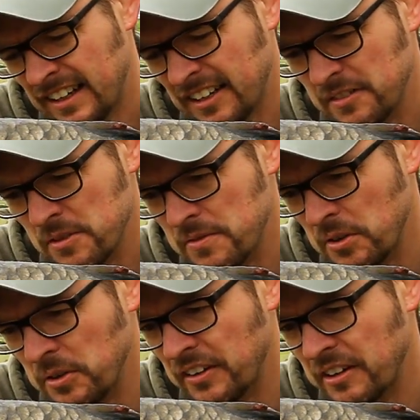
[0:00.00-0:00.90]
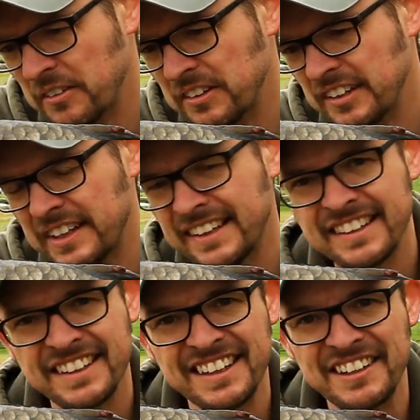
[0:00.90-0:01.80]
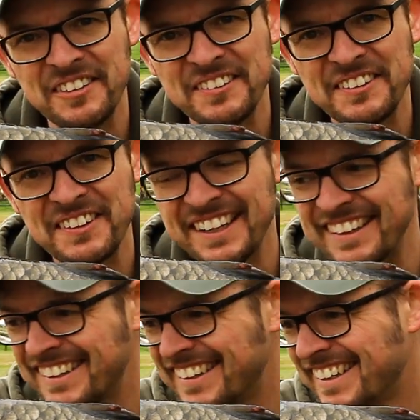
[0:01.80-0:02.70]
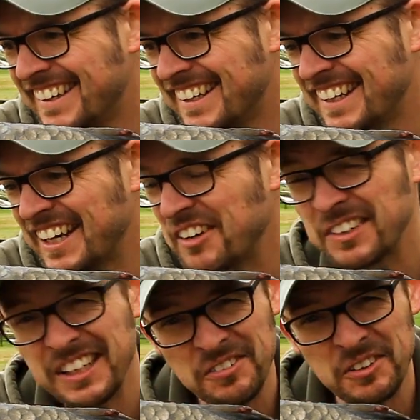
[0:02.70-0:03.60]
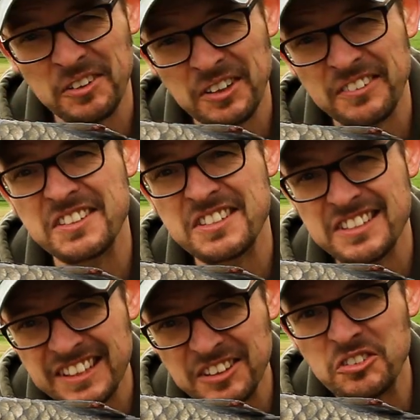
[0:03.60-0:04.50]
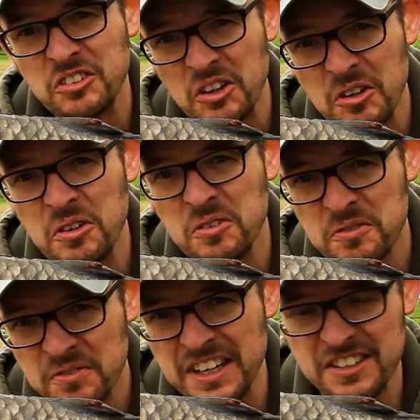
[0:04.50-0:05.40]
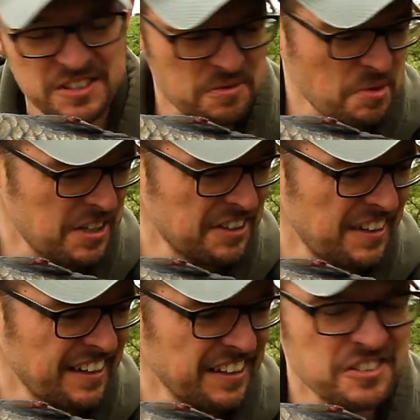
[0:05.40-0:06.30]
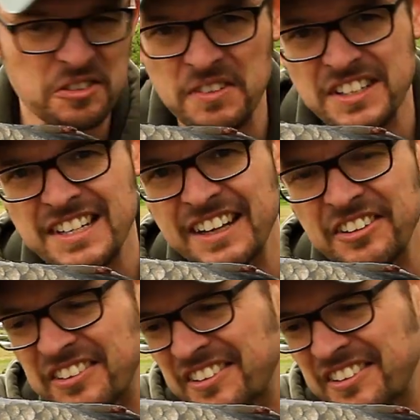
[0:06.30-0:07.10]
kind of a foot or so out the line, and off it went. And believe it or not, there's still 2 fish swirling around. I saw their tails